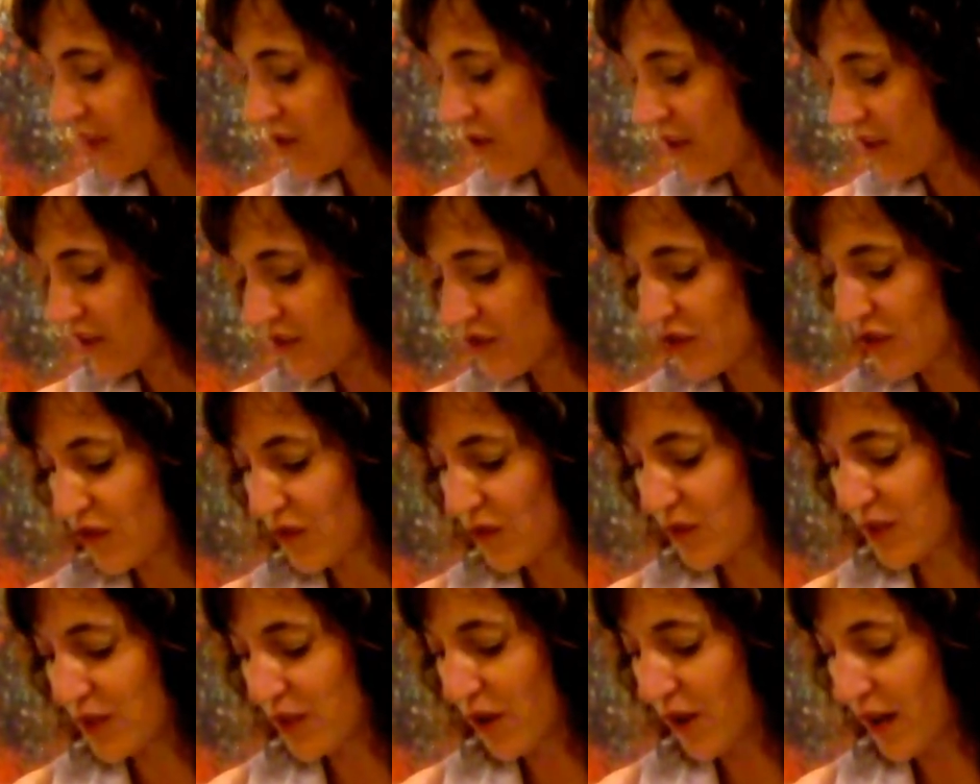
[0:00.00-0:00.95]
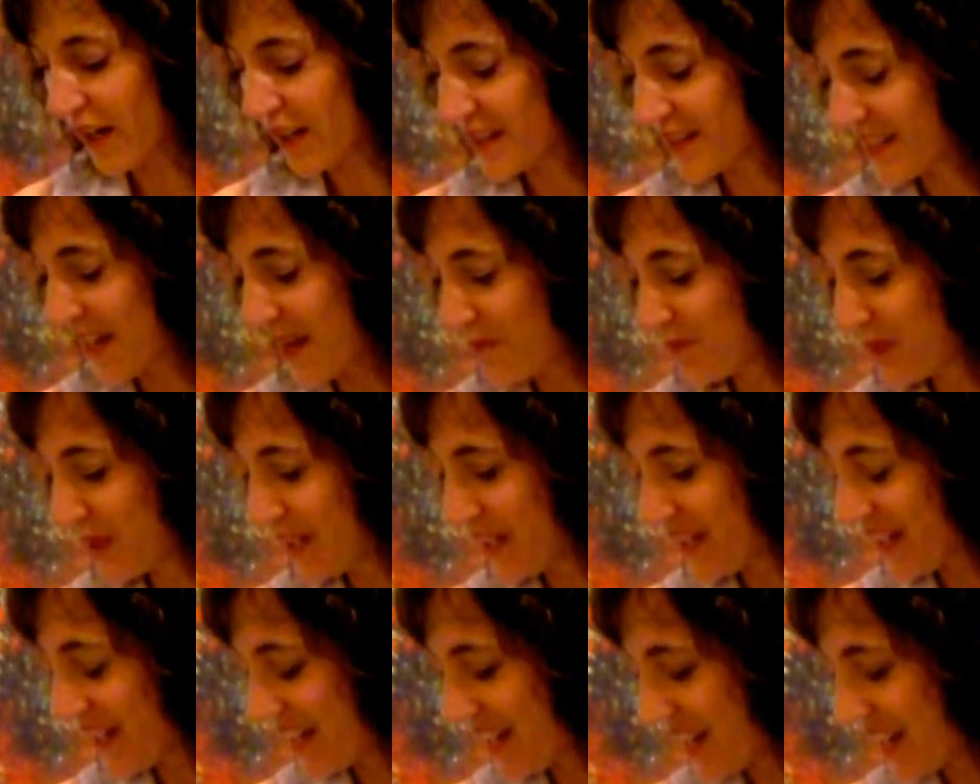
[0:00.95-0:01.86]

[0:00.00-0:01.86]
Good, so we know how to stop bleeding,